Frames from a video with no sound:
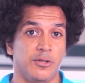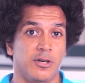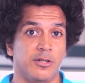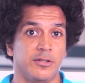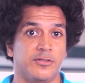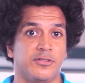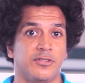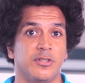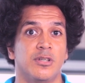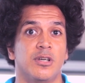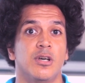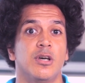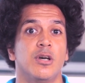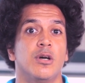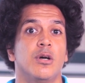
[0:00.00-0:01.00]
knots,
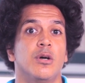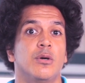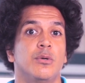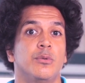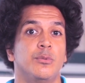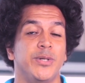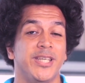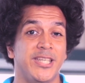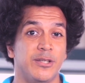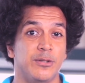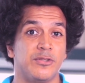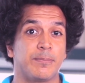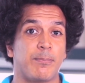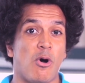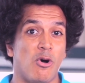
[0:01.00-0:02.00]
we
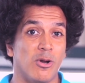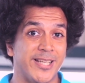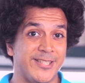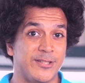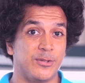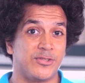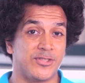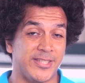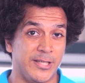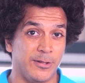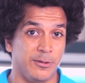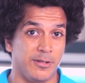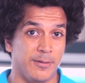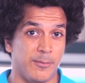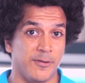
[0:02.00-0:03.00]
use poly to
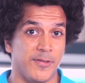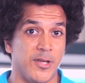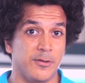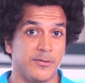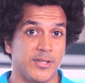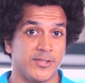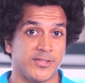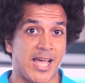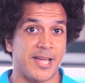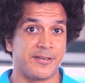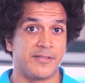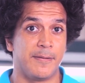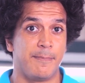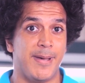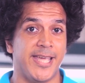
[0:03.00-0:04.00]
seal them on the underside of
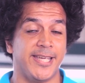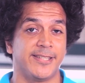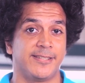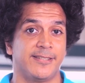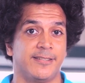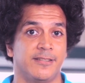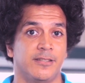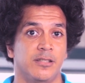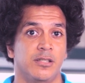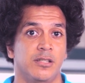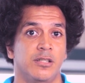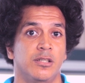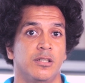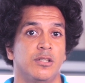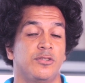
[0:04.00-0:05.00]
the base,
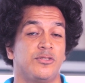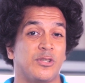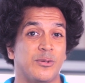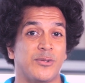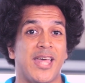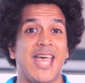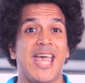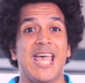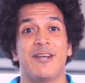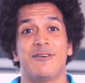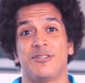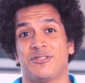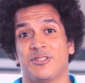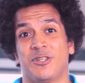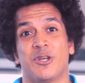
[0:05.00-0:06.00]
so the hair
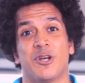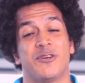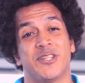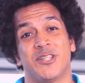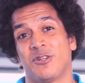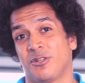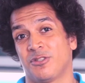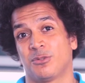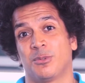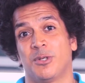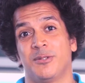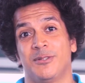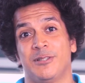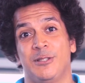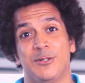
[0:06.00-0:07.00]
is secure and the knots
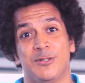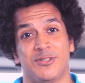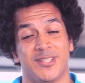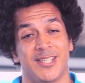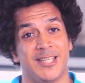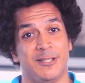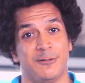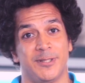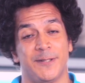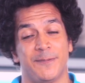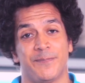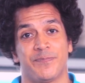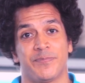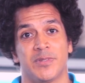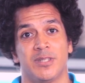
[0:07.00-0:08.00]
won't loosen anyway.
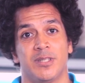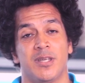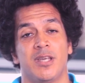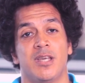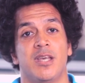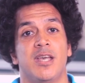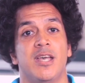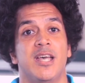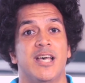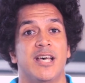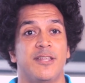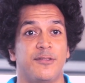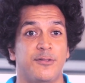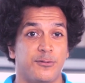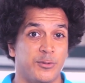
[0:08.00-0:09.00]

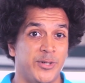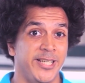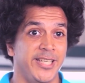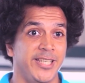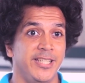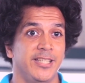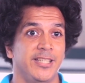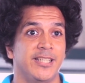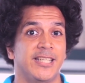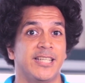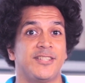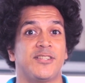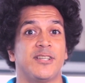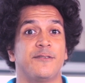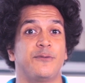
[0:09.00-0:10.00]
And three
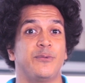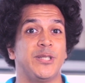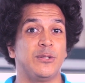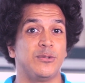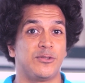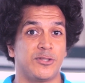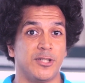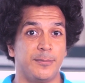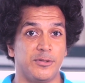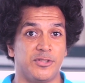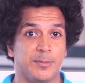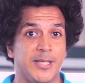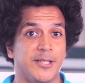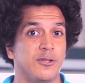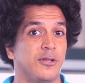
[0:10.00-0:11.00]
is that if we use double
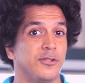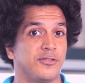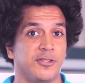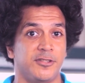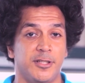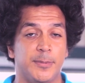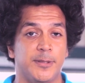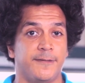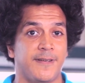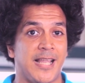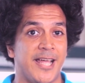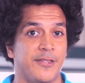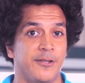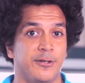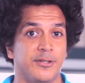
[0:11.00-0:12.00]
split knots or double
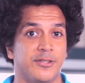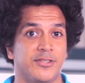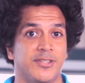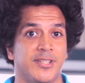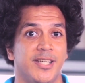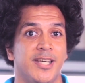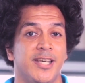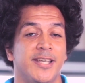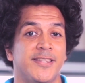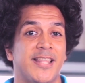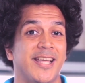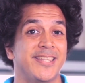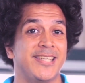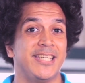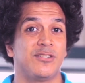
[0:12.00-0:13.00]
flat knots,
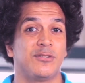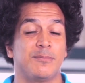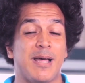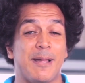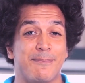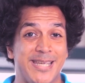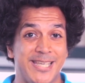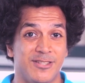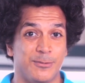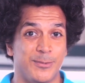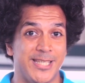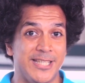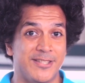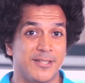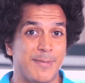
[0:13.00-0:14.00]
that means we
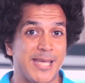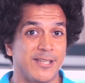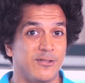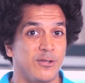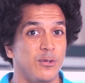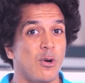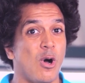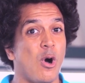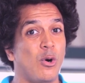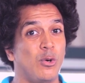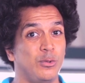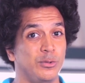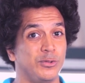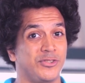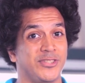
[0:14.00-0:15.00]
need to make two
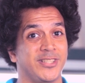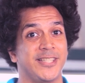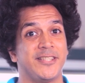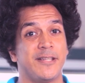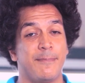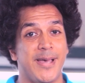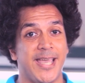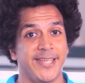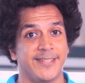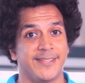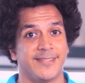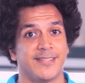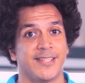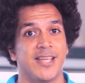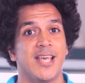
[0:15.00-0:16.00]
holes in the
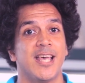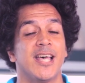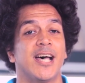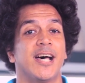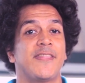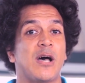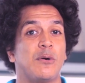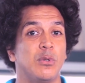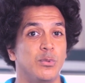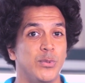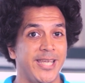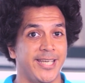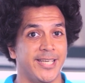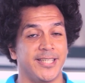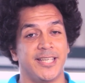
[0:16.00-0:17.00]
base, and that will
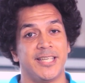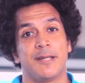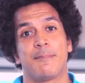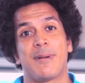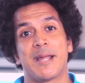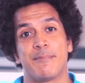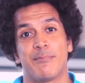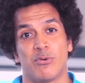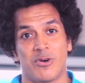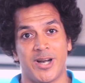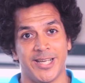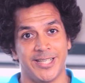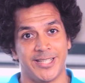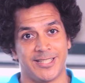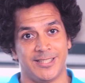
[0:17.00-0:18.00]
weaken it and it might
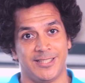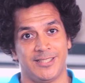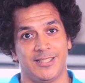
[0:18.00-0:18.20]
break.